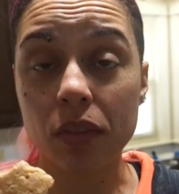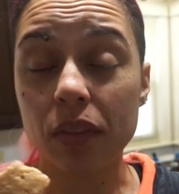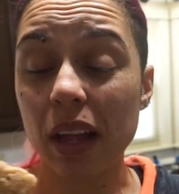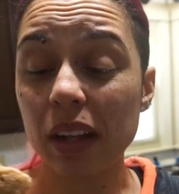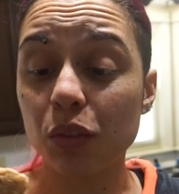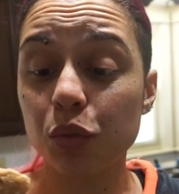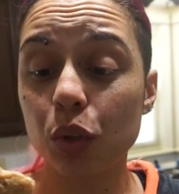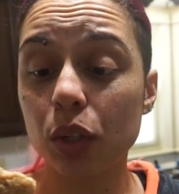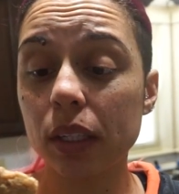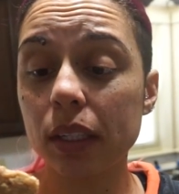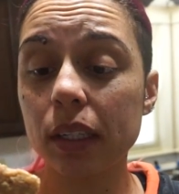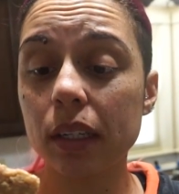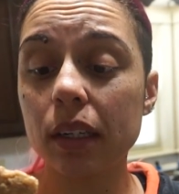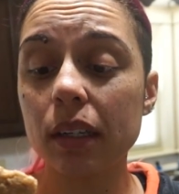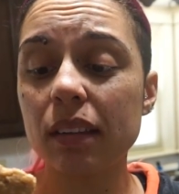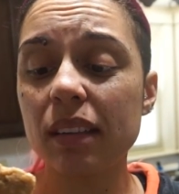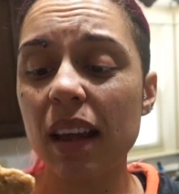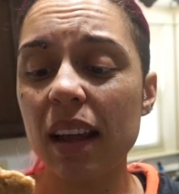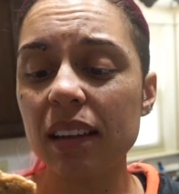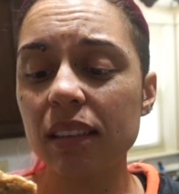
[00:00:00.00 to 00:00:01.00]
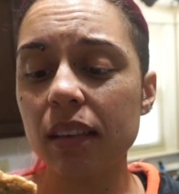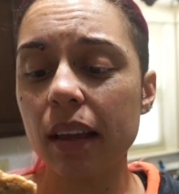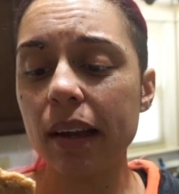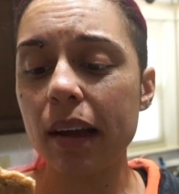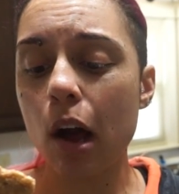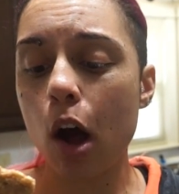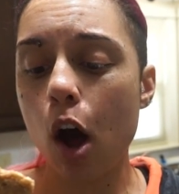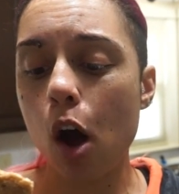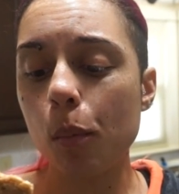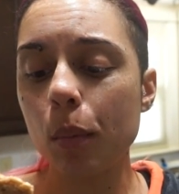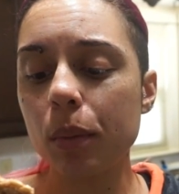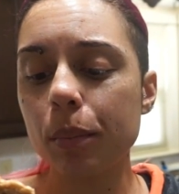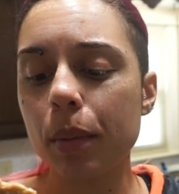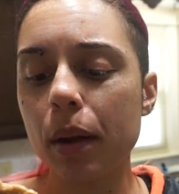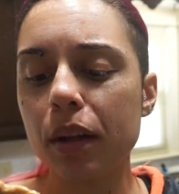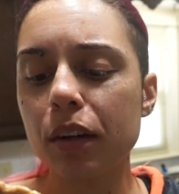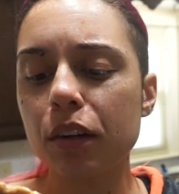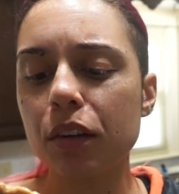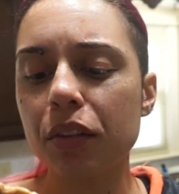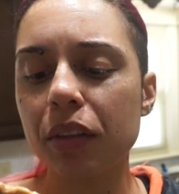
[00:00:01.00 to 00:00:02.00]
That's really good. Tastes like almond
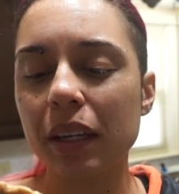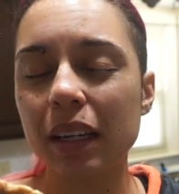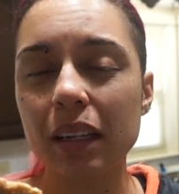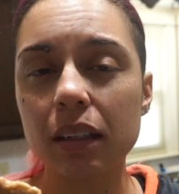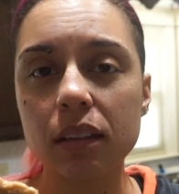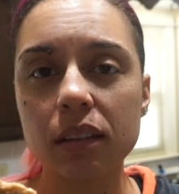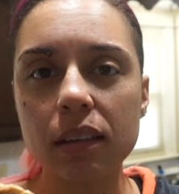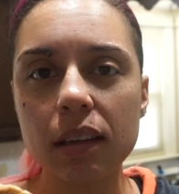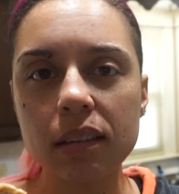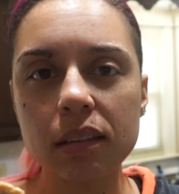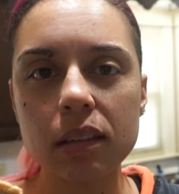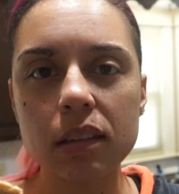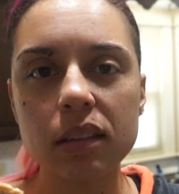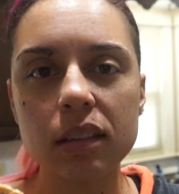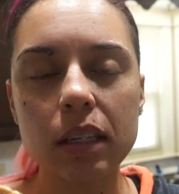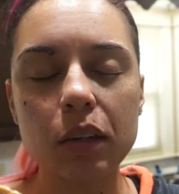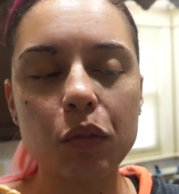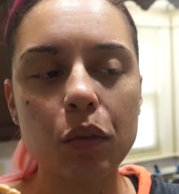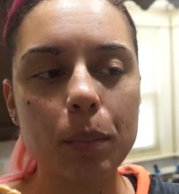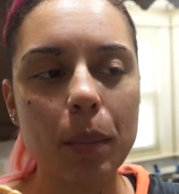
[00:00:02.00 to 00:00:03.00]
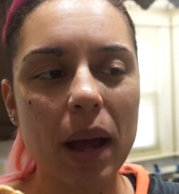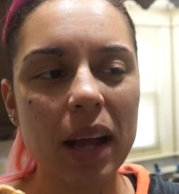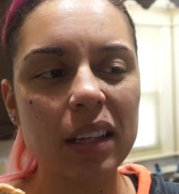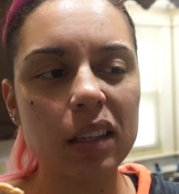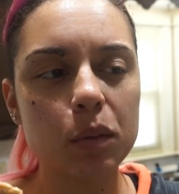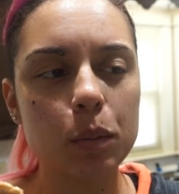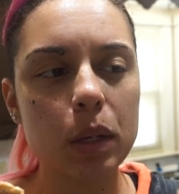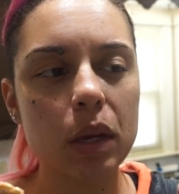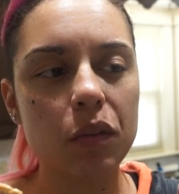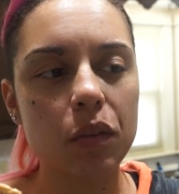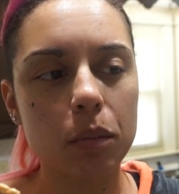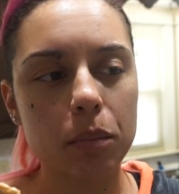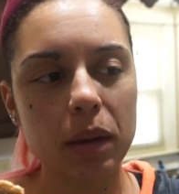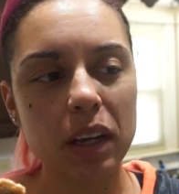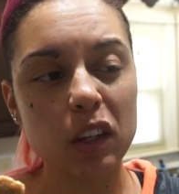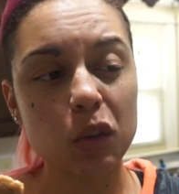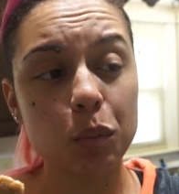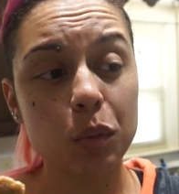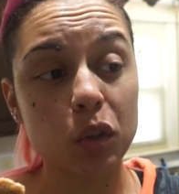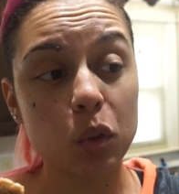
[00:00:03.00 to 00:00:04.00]
butter. The consistency reminds me of a
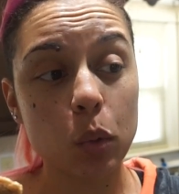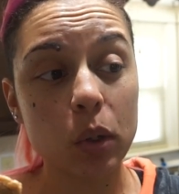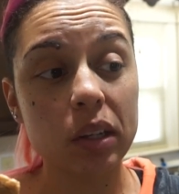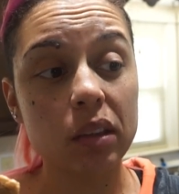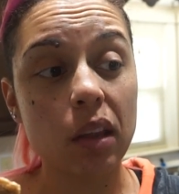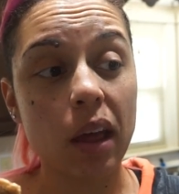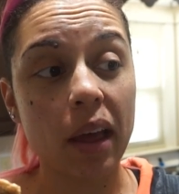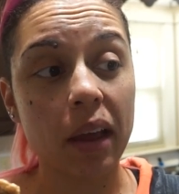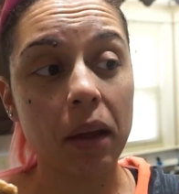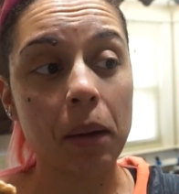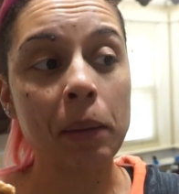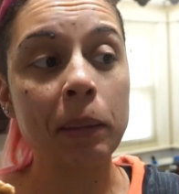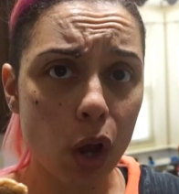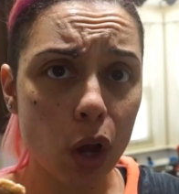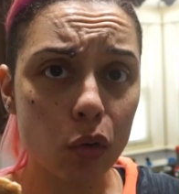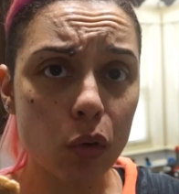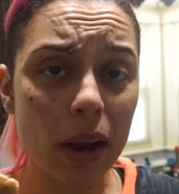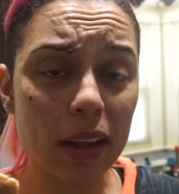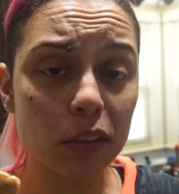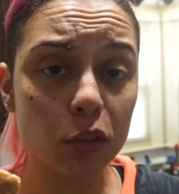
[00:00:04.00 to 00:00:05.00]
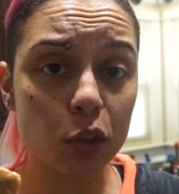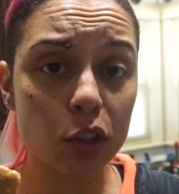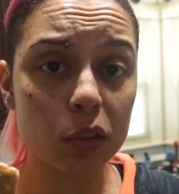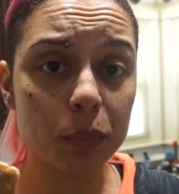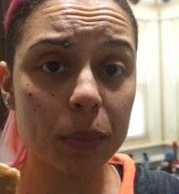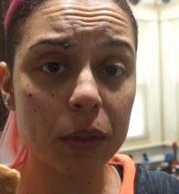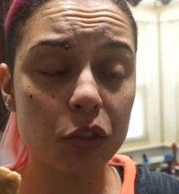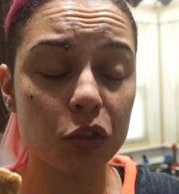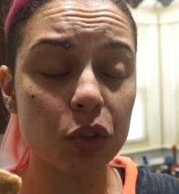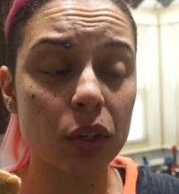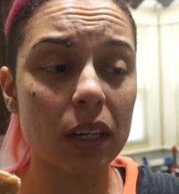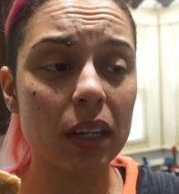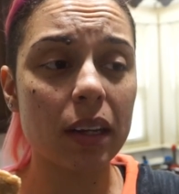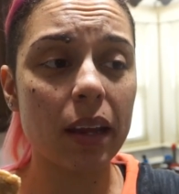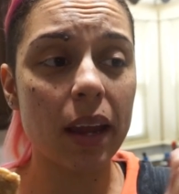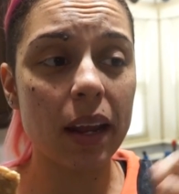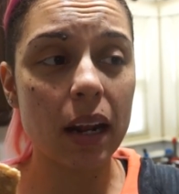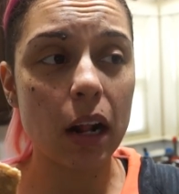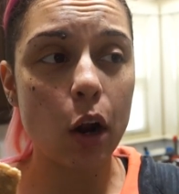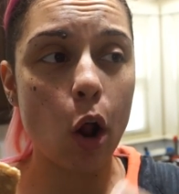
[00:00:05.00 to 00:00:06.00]
mix between like a Rice Krispie
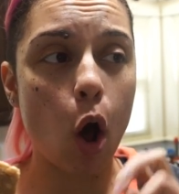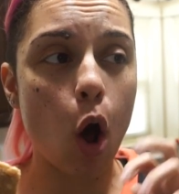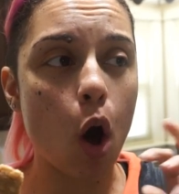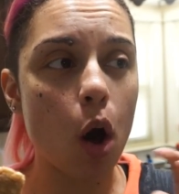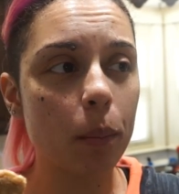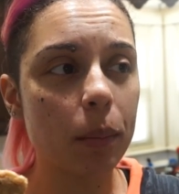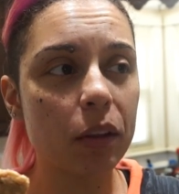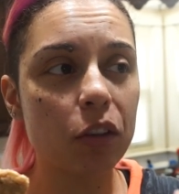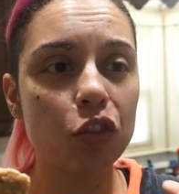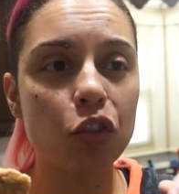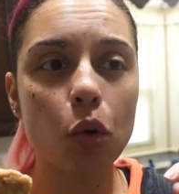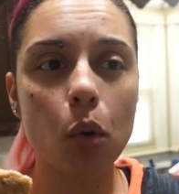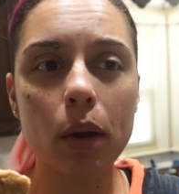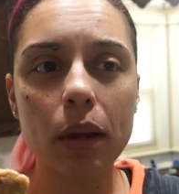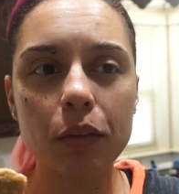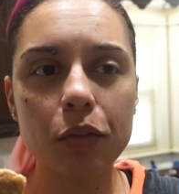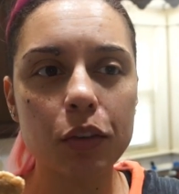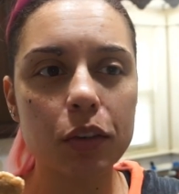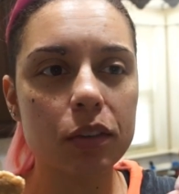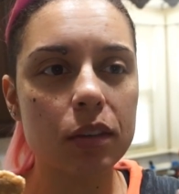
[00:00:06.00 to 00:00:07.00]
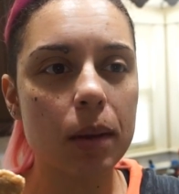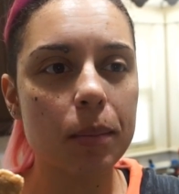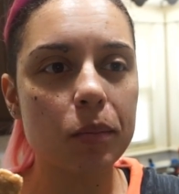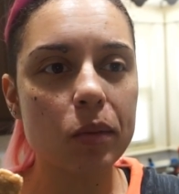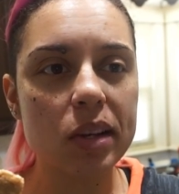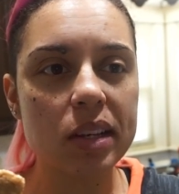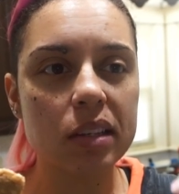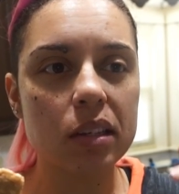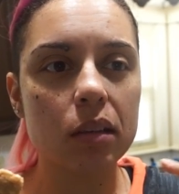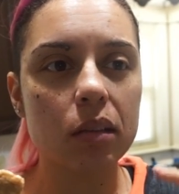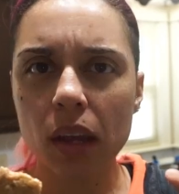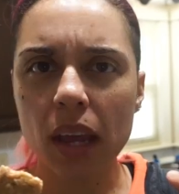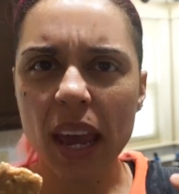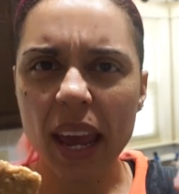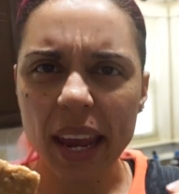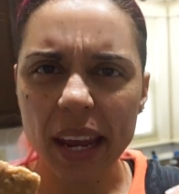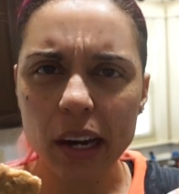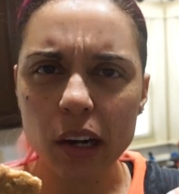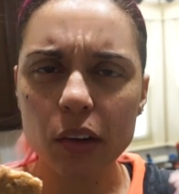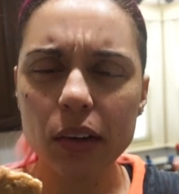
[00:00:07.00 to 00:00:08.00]
treat and an Almond Joy for some reason.
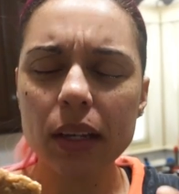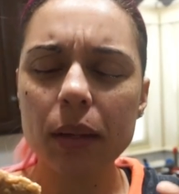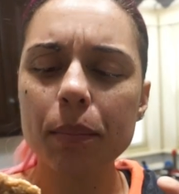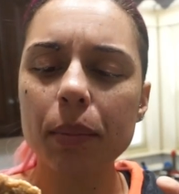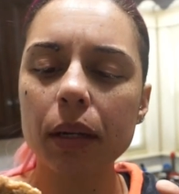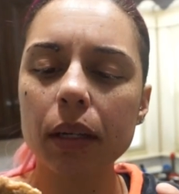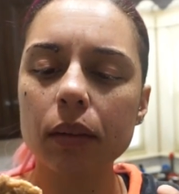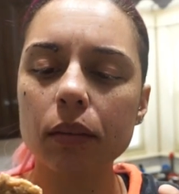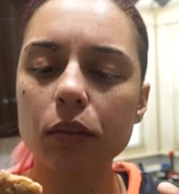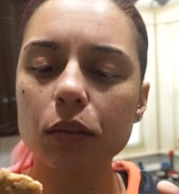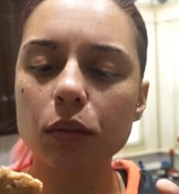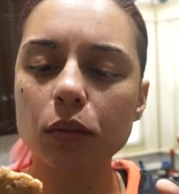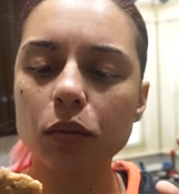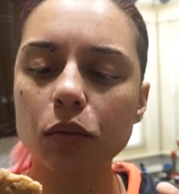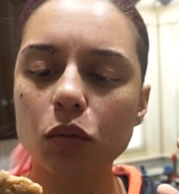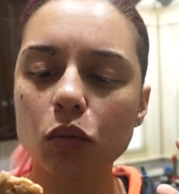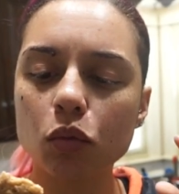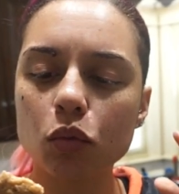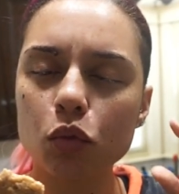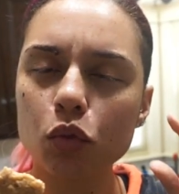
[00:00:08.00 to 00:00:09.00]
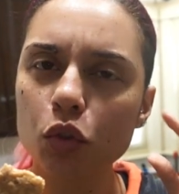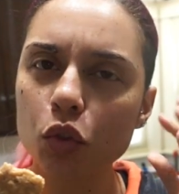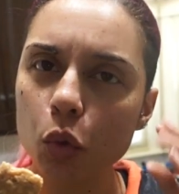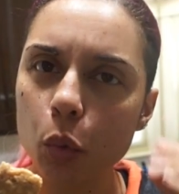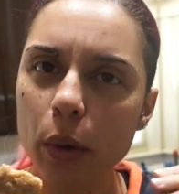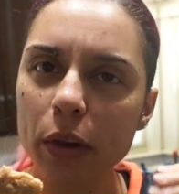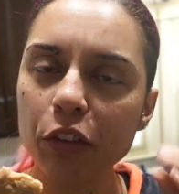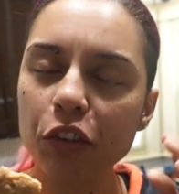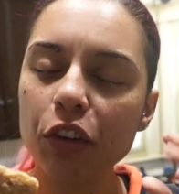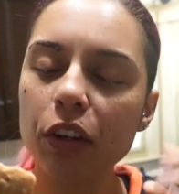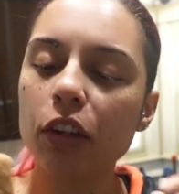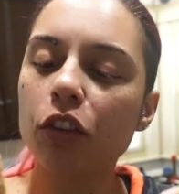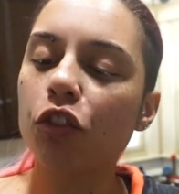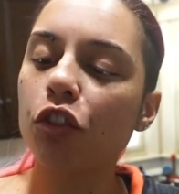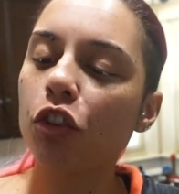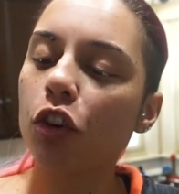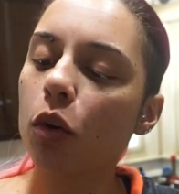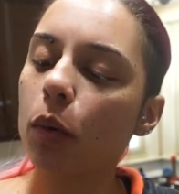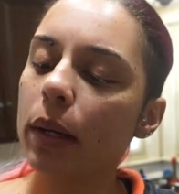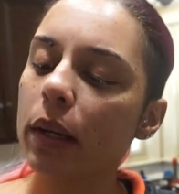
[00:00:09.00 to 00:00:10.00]
Airy but squishy and
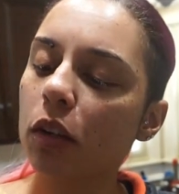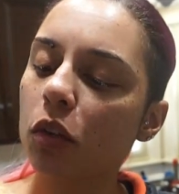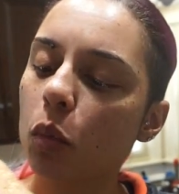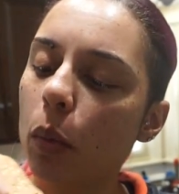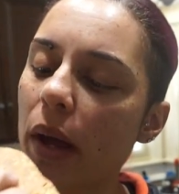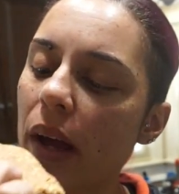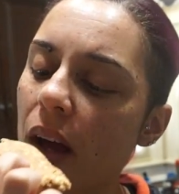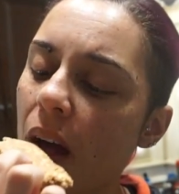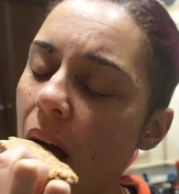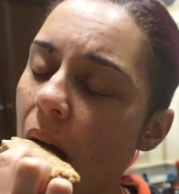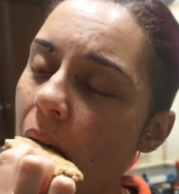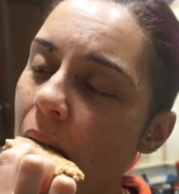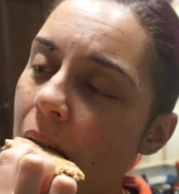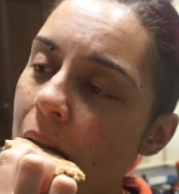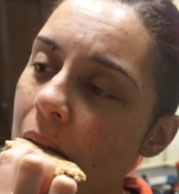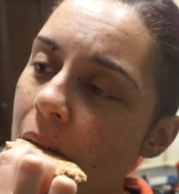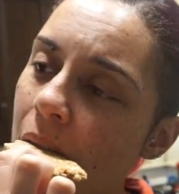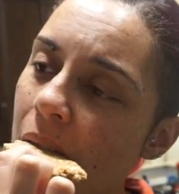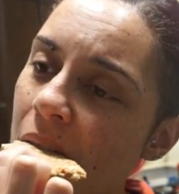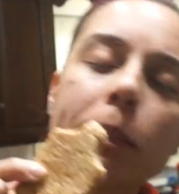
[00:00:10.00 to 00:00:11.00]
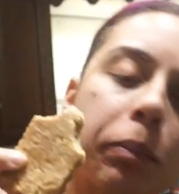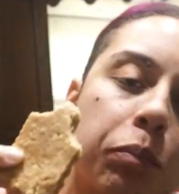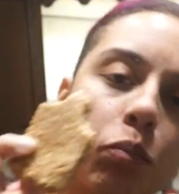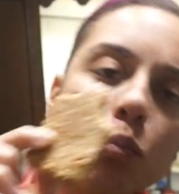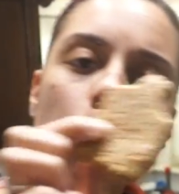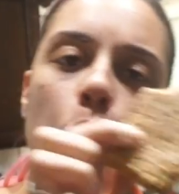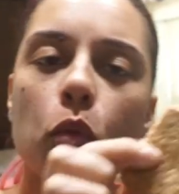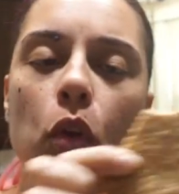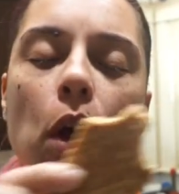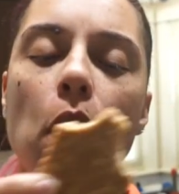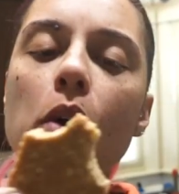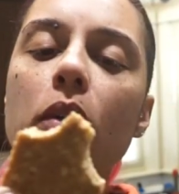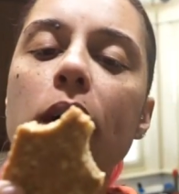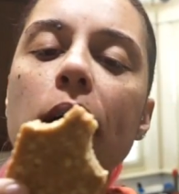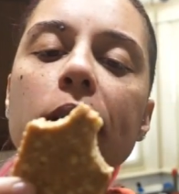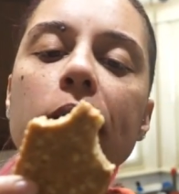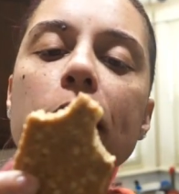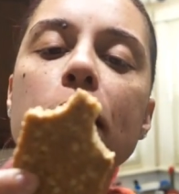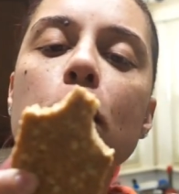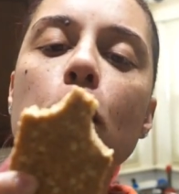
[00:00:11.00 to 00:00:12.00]
chewy as well.
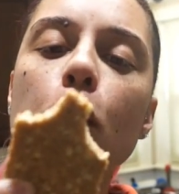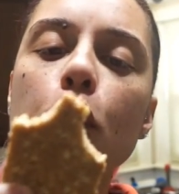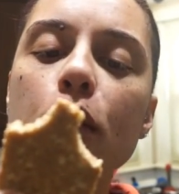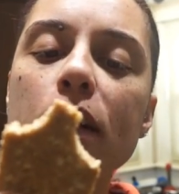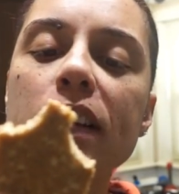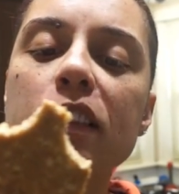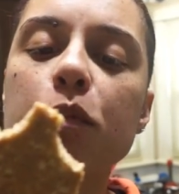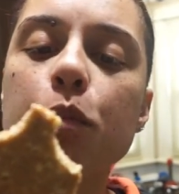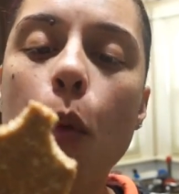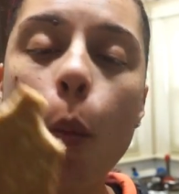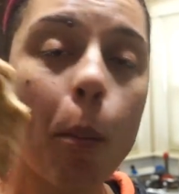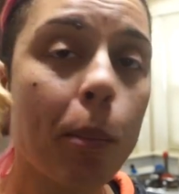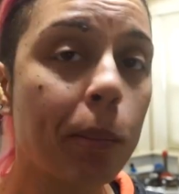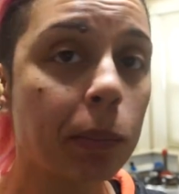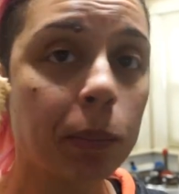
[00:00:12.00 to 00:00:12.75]
Okay, Keto Crisp.